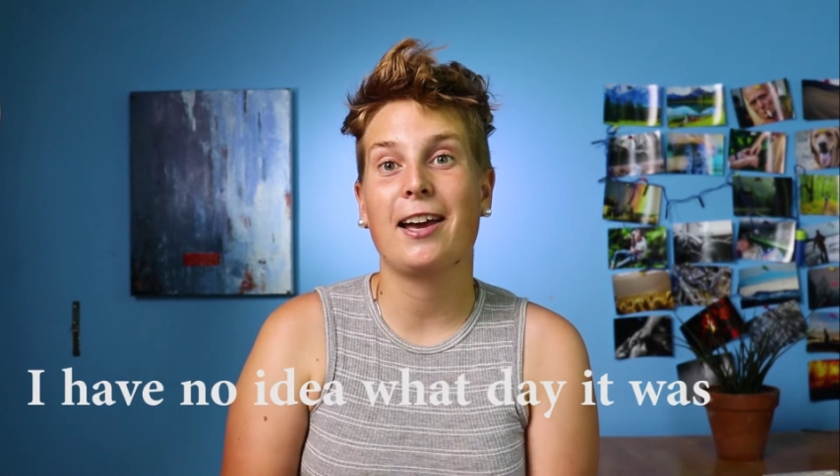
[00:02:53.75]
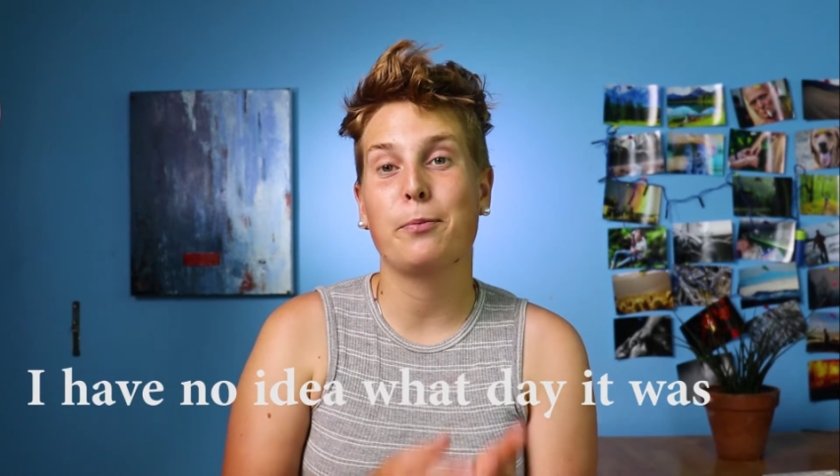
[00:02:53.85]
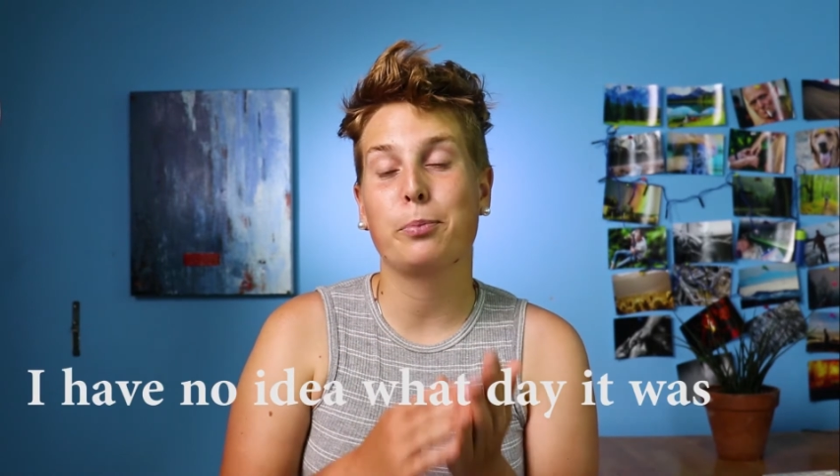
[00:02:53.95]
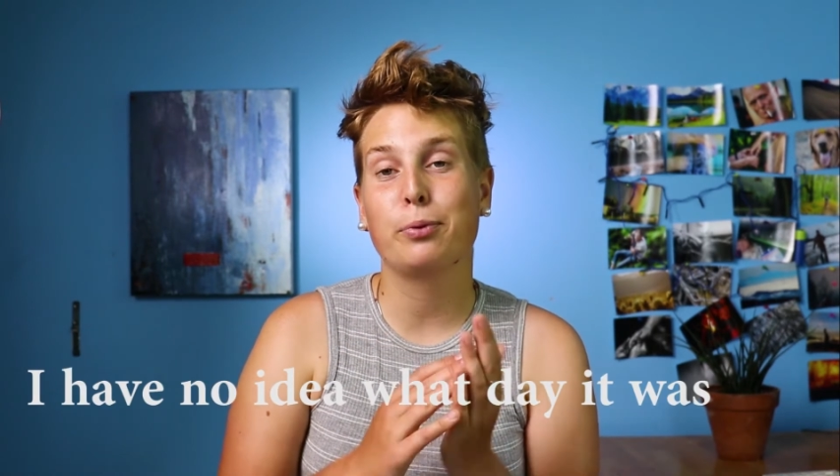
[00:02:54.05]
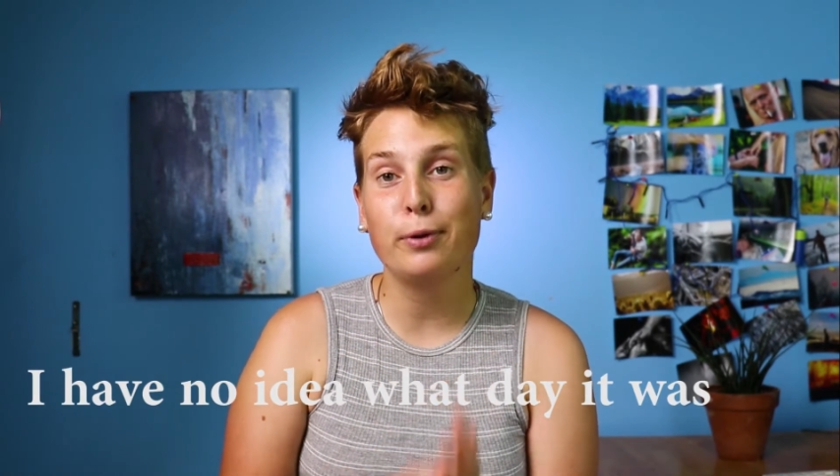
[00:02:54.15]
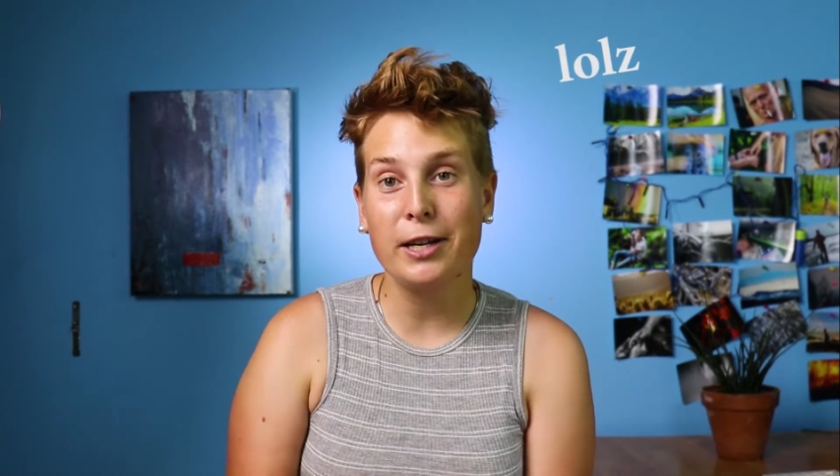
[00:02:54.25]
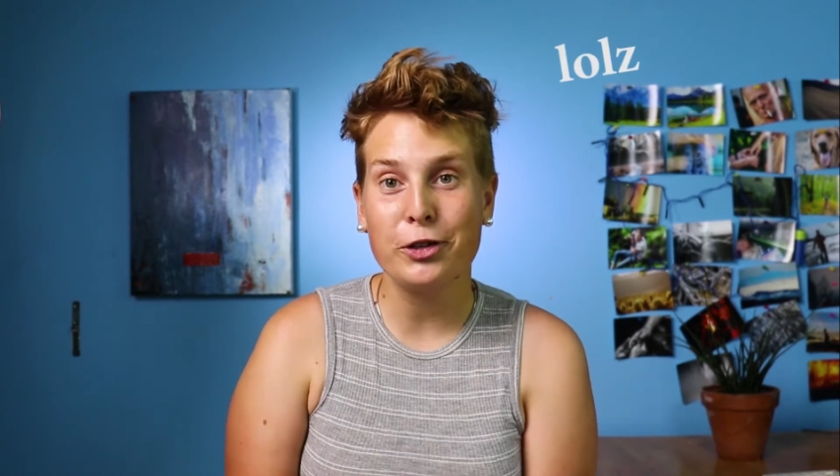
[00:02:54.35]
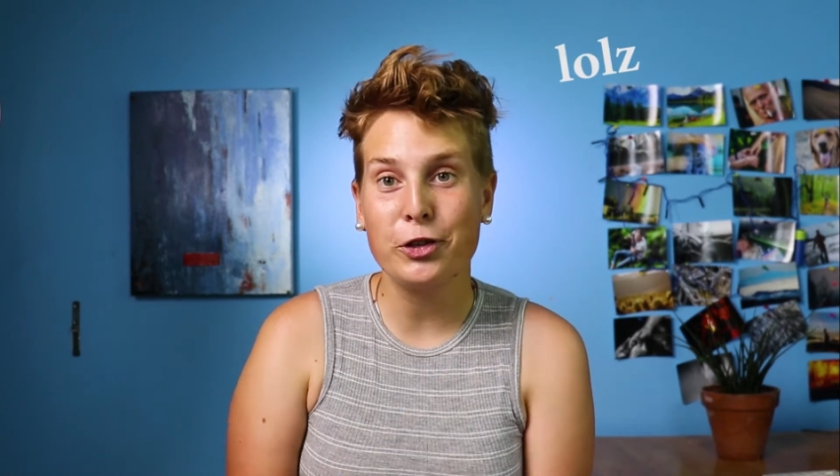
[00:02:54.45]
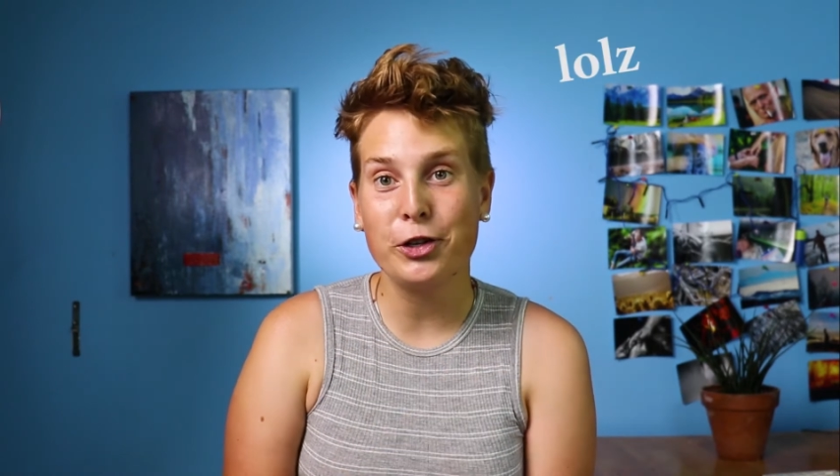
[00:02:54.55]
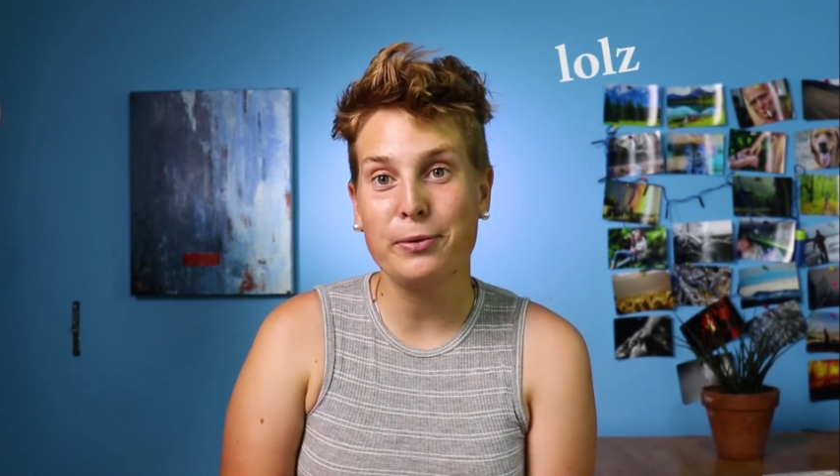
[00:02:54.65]
I'm pretty
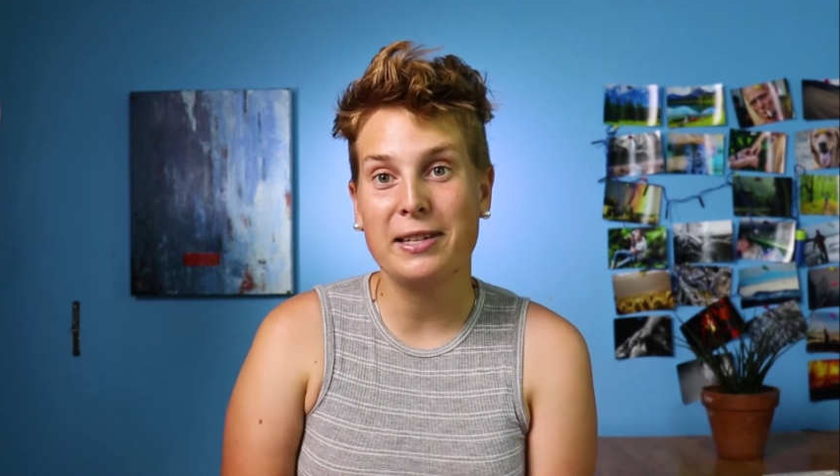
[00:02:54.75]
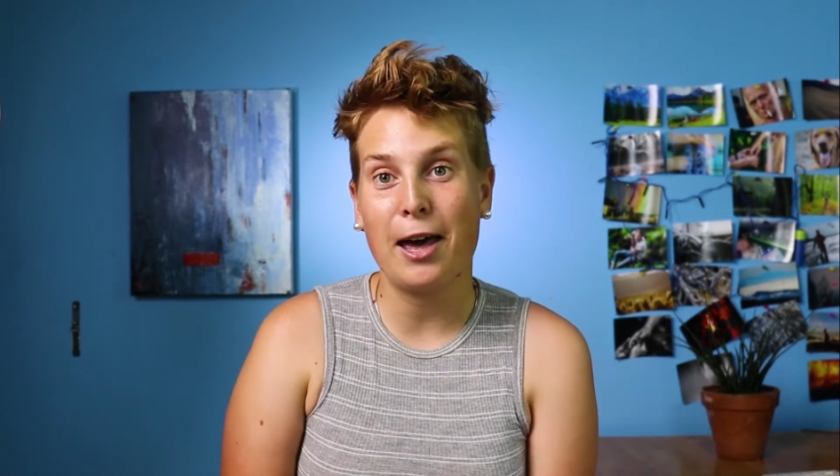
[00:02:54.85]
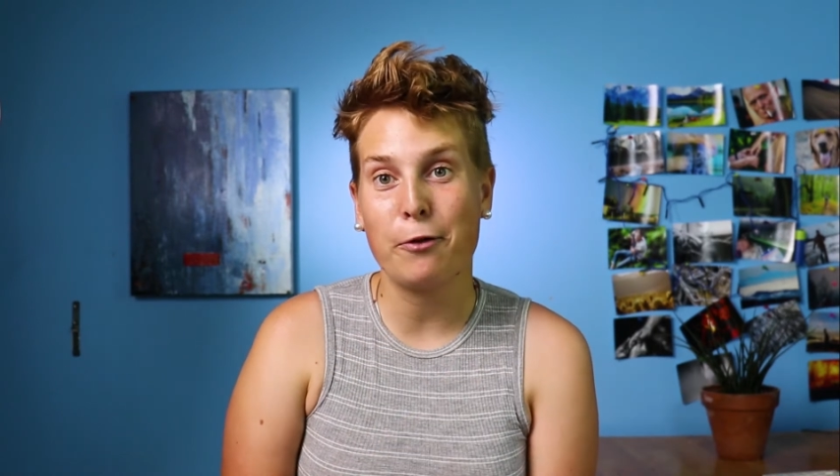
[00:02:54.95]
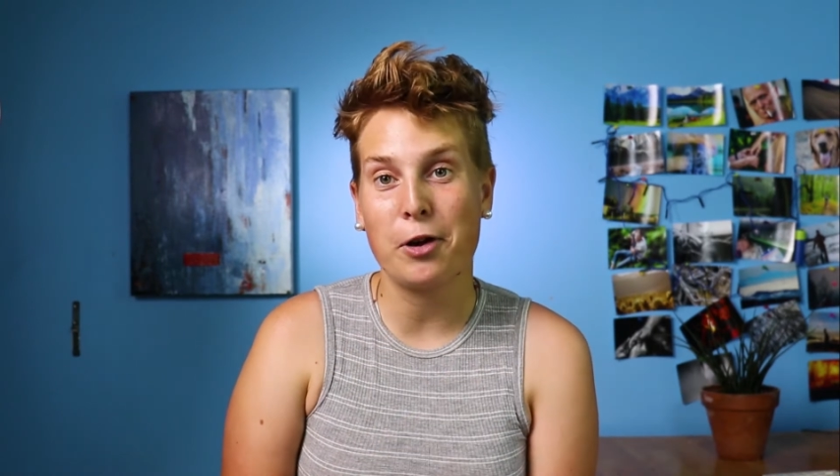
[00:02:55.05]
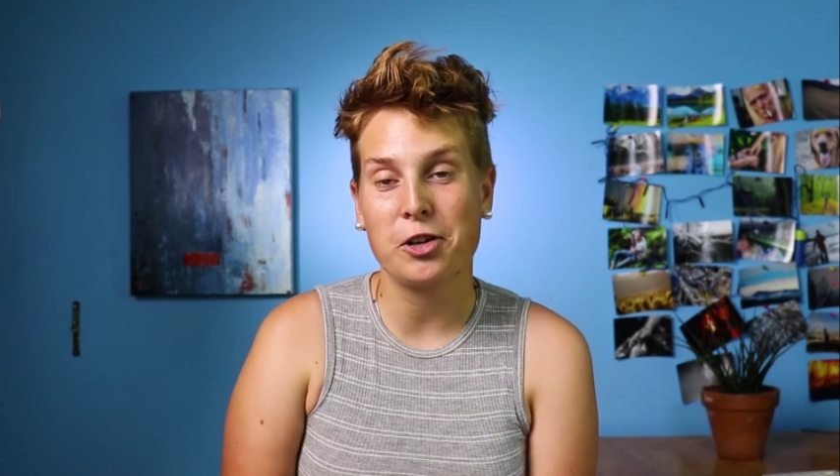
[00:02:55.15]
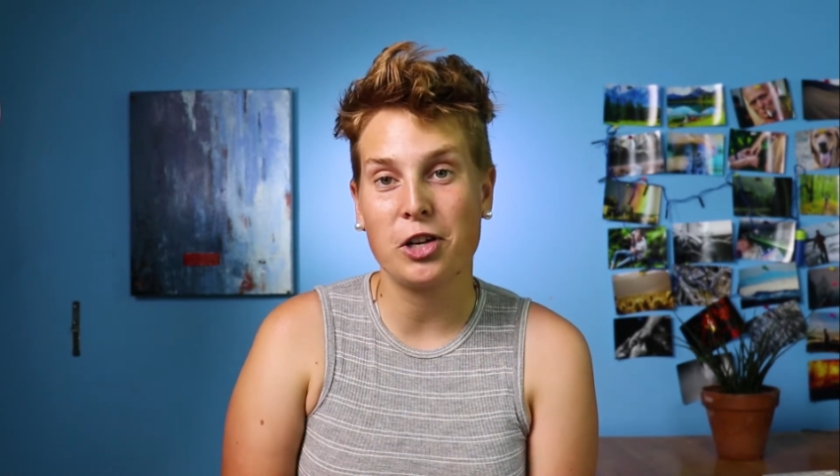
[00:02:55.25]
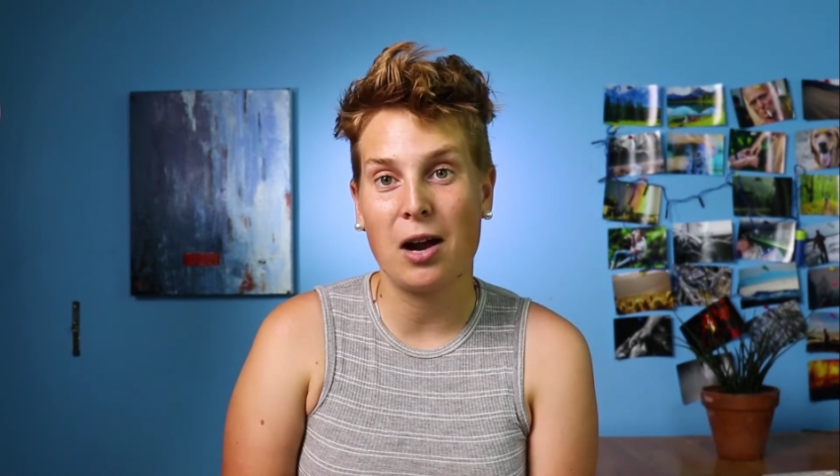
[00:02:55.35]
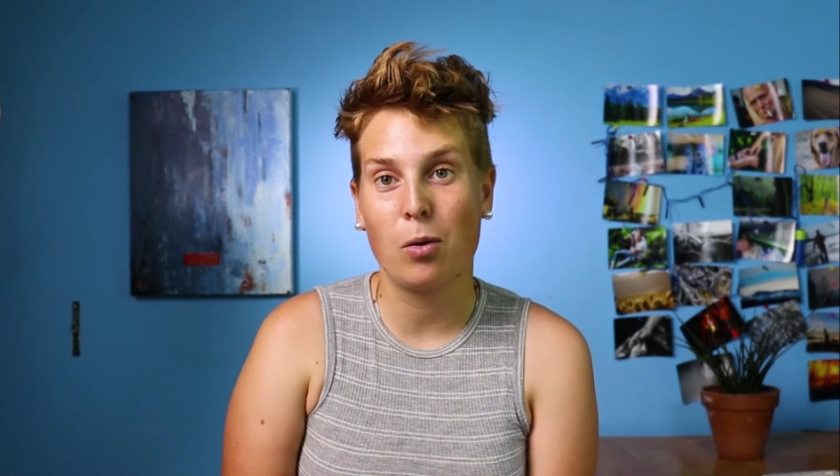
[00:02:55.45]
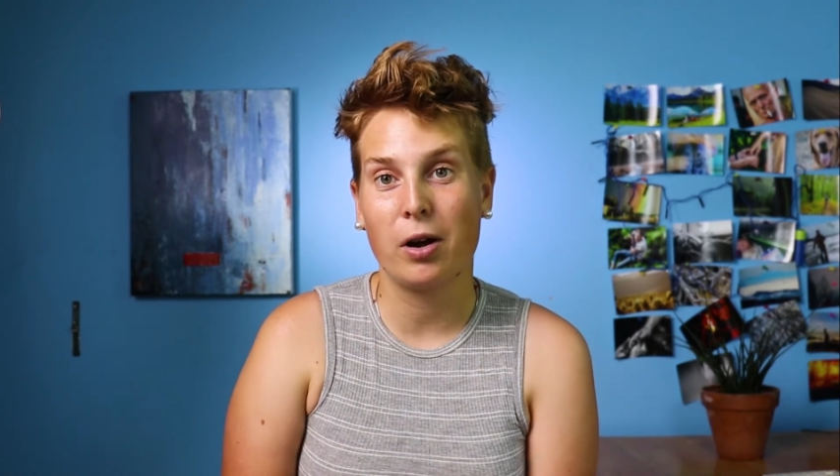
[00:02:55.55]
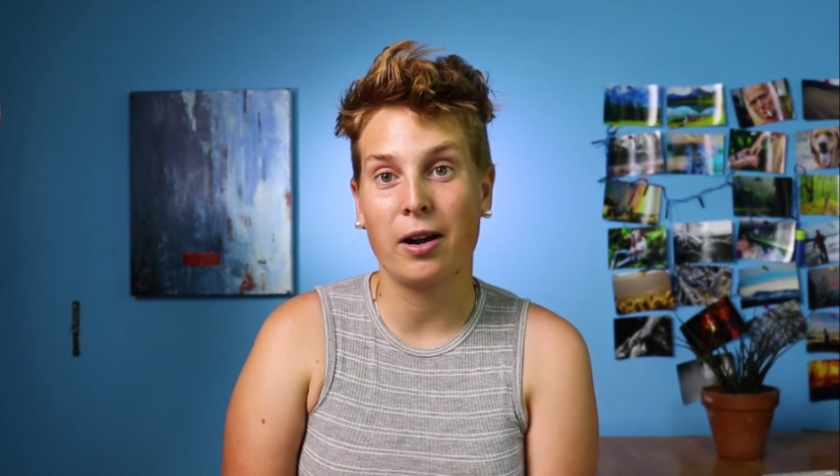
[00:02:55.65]
sure it was at rush
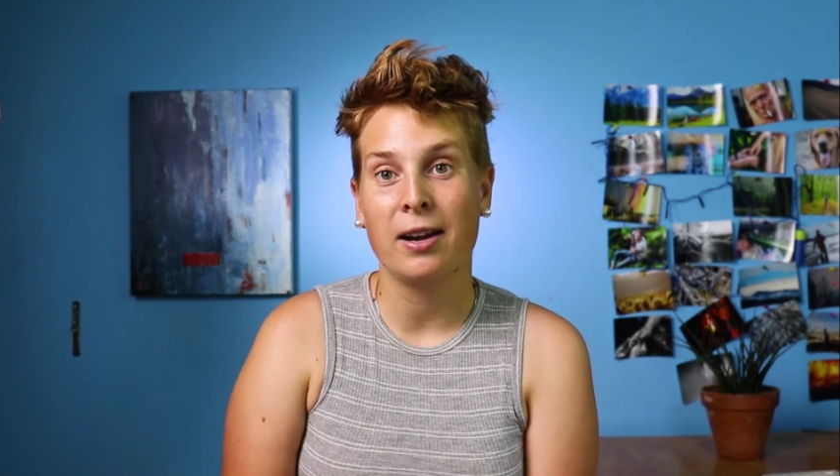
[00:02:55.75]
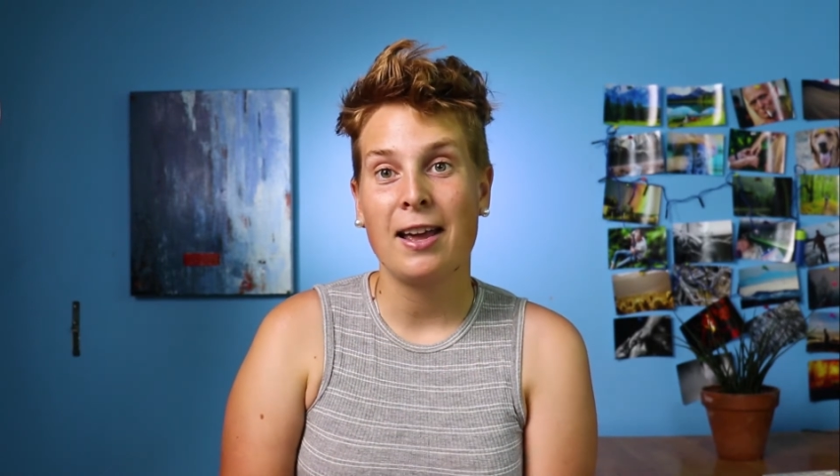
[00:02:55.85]
hour,